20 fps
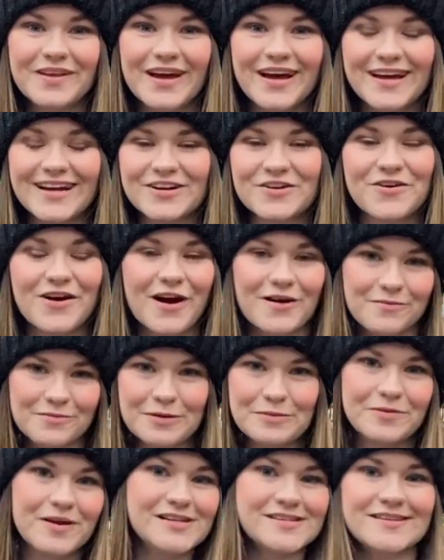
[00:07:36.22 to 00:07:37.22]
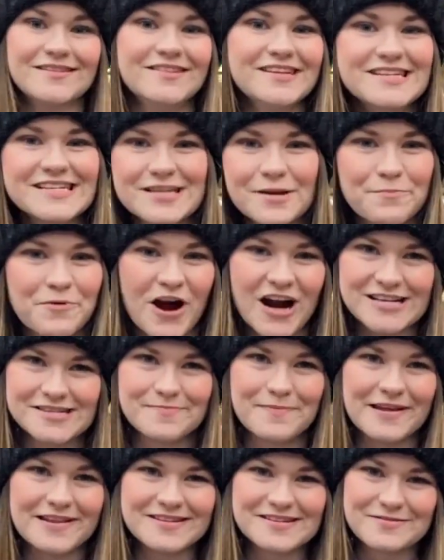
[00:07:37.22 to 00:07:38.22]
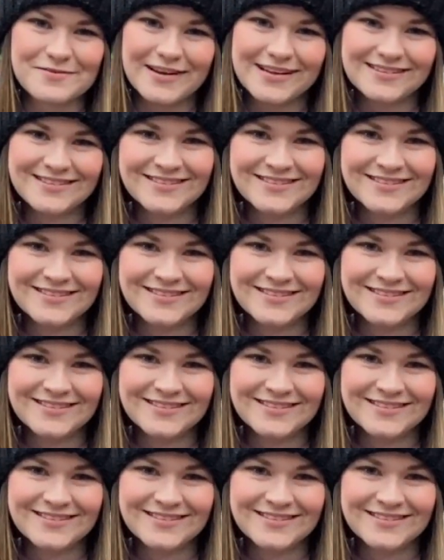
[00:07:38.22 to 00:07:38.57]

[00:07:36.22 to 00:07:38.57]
incredibly pleasantly surprised by this one.